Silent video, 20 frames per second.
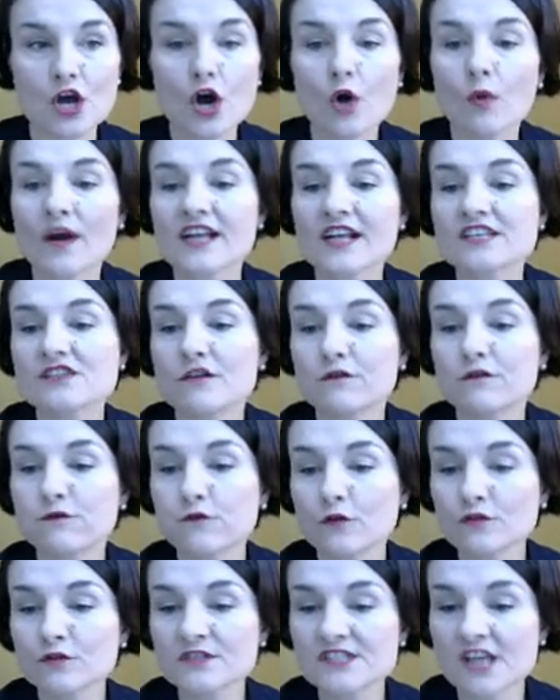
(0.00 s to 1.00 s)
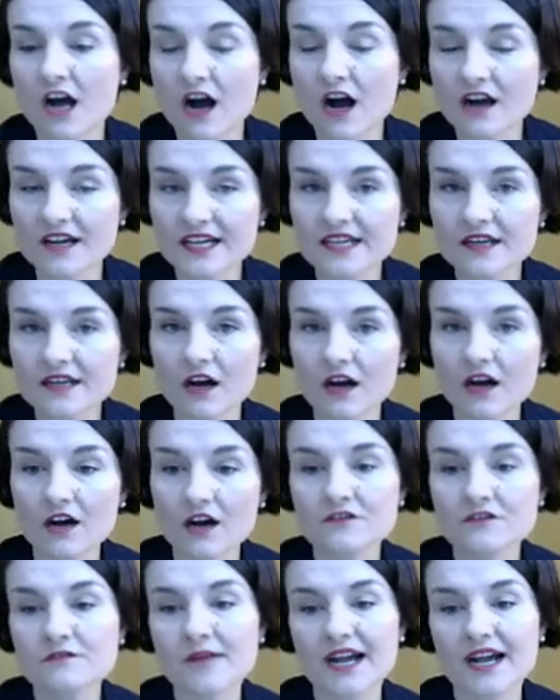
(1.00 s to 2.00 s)
What is the full target
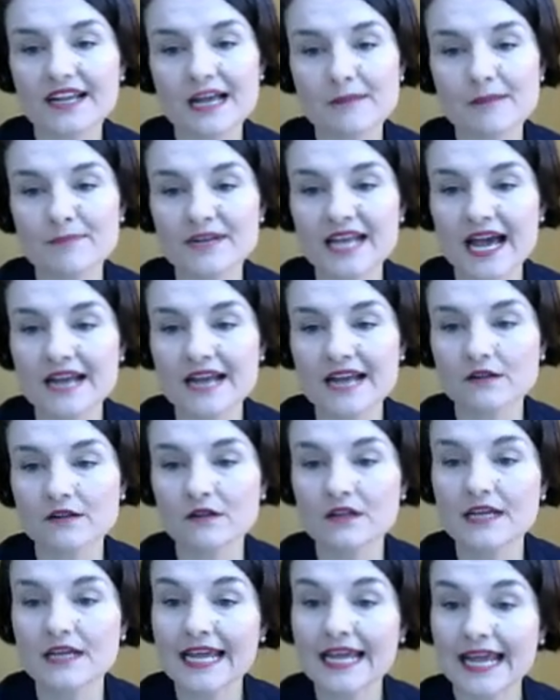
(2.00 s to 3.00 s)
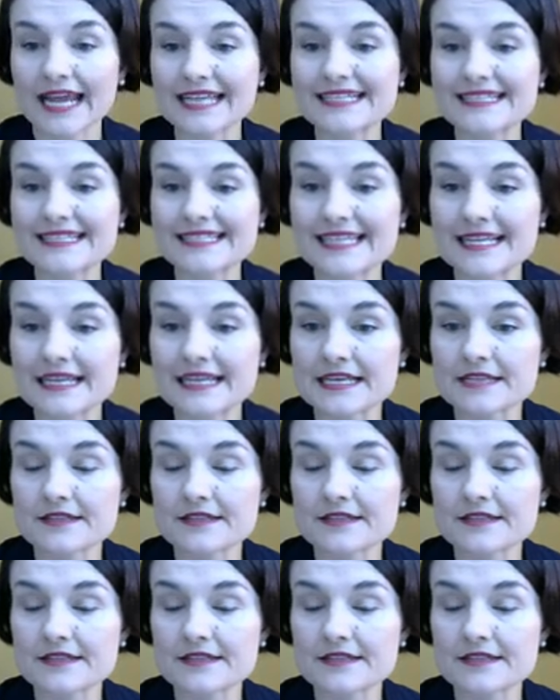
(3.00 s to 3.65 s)
of my cup and handle? It's the